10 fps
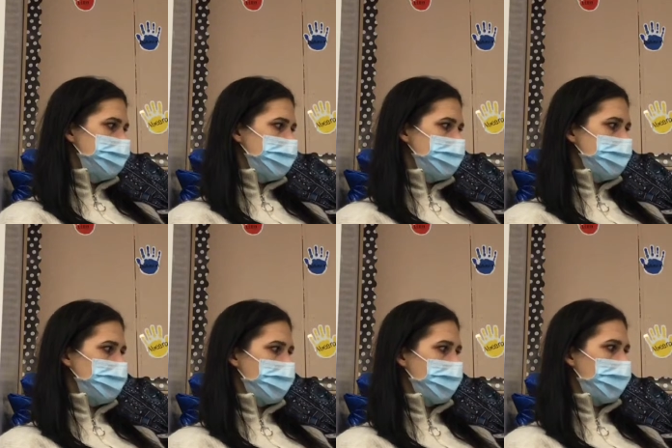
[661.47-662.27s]

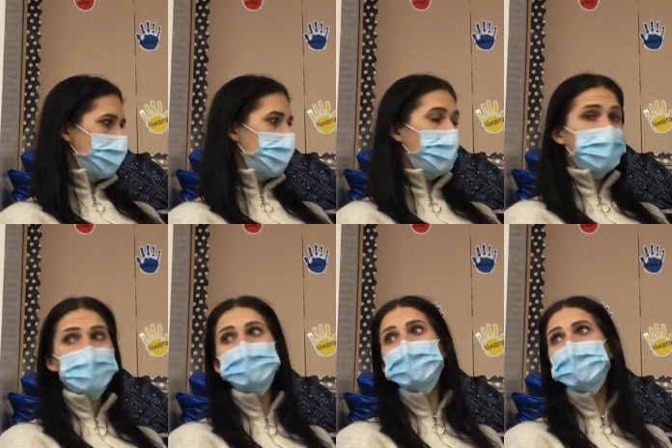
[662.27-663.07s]
Mrs. Twinkle,
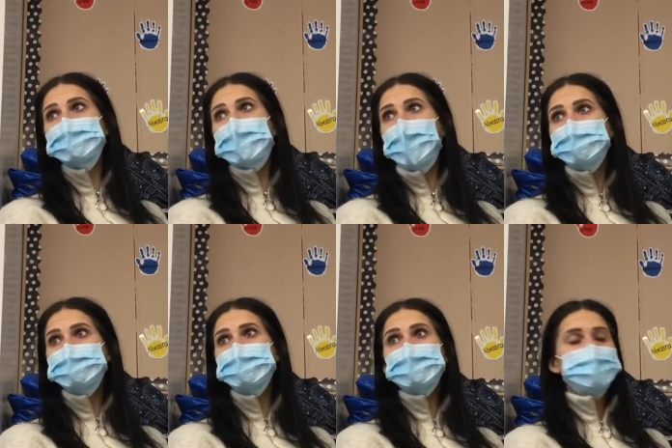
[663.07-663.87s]
"I am named
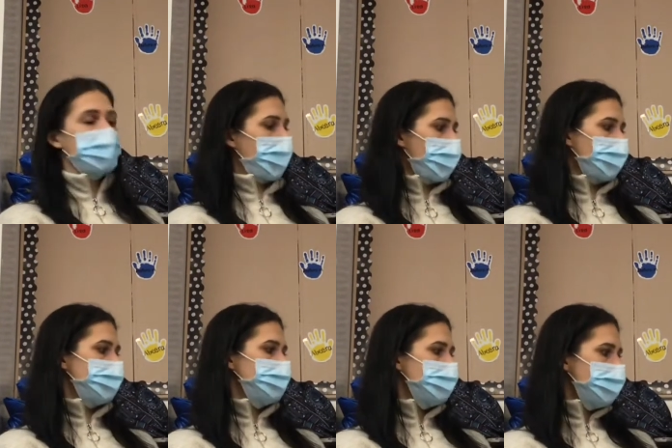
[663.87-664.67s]
after a
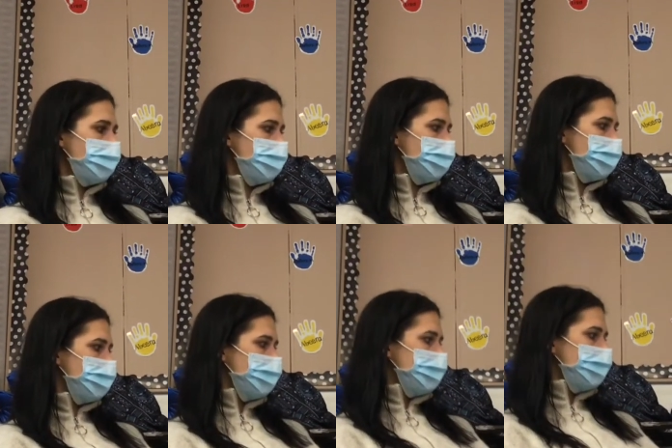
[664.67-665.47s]
flower, too."
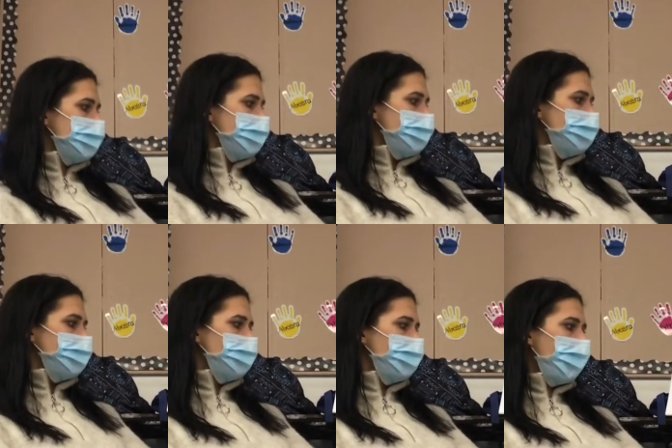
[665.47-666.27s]

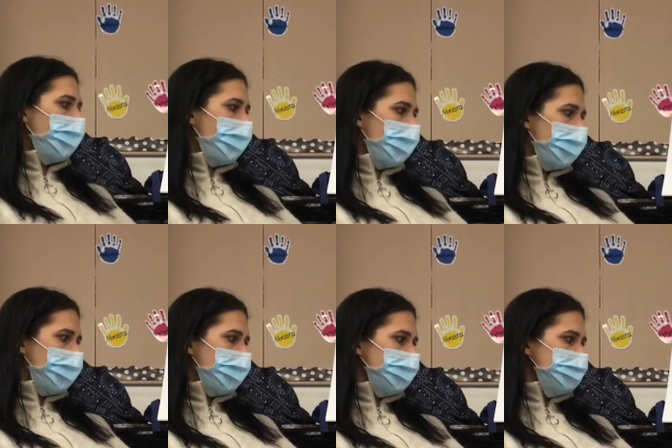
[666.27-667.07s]
"You
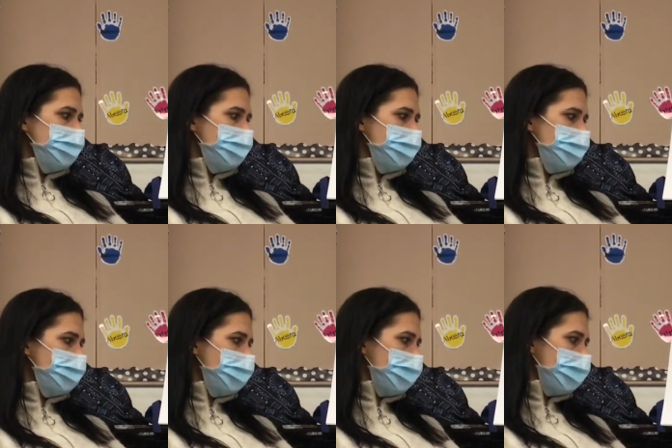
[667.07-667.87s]
are?" said
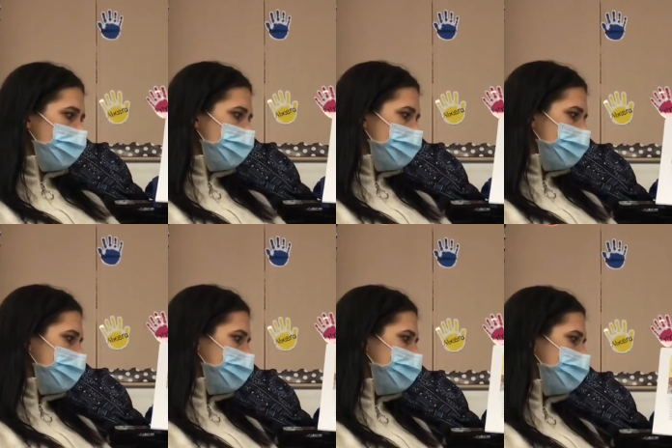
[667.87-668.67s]
Victoria.
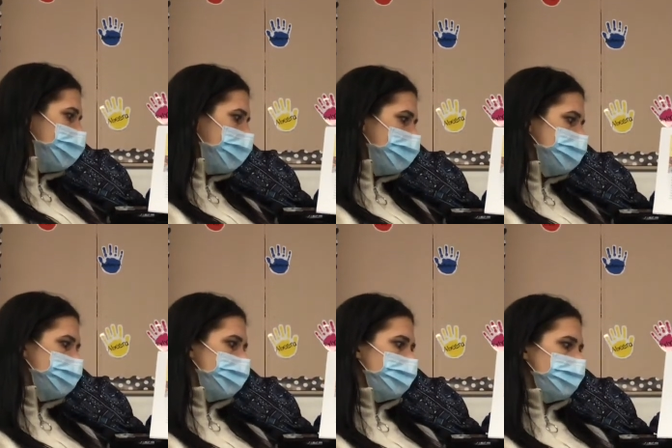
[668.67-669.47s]
"Yes,"
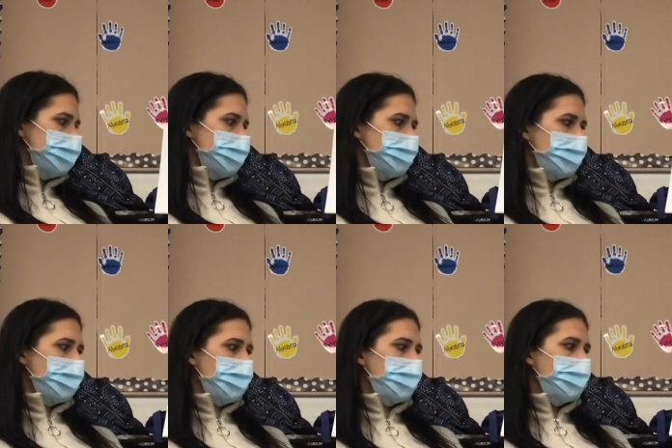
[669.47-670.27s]
said Mrs.
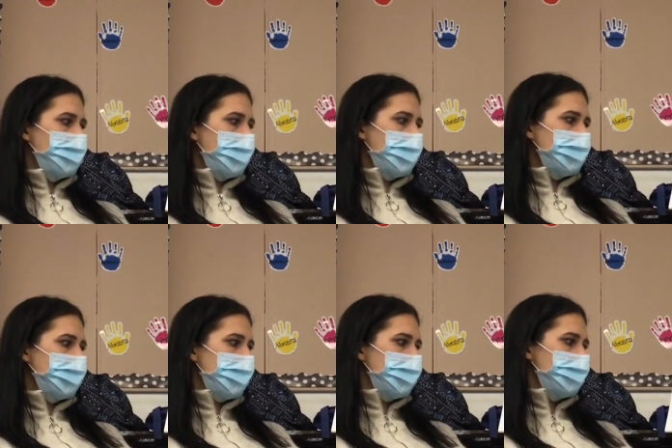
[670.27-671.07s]
Twinkle. "My
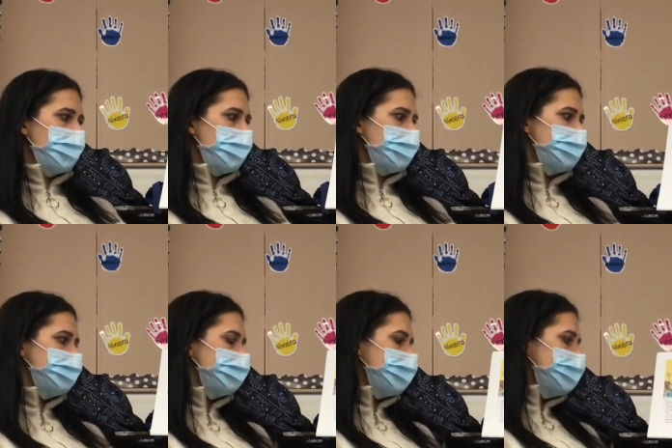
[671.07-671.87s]
name
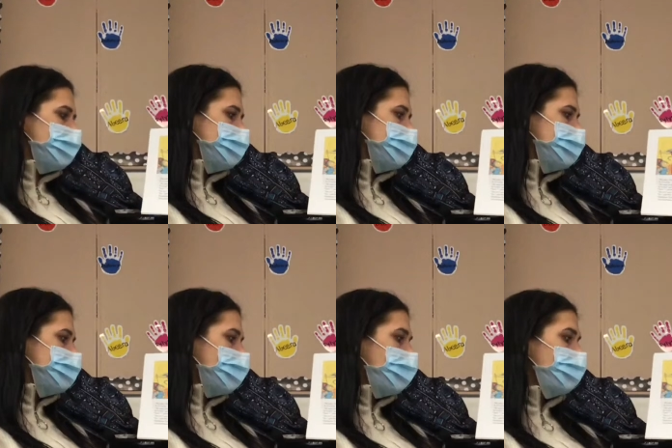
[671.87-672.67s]
is
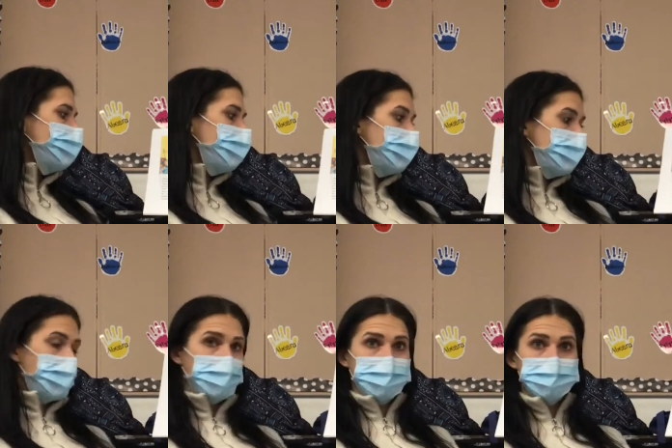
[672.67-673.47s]

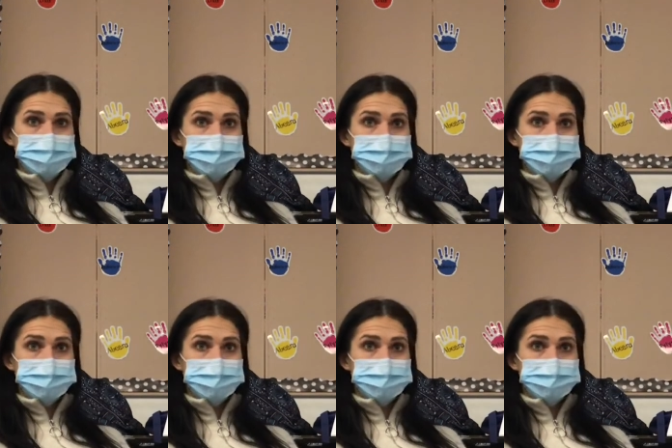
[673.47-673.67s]
Delphinium.